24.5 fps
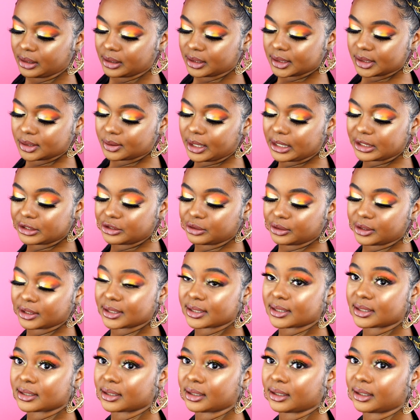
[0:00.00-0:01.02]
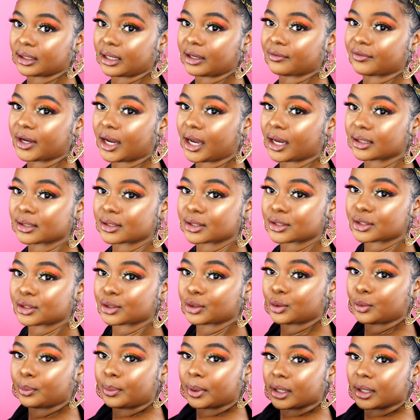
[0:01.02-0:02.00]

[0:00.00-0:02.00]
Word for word: So as you can see, I've gotten two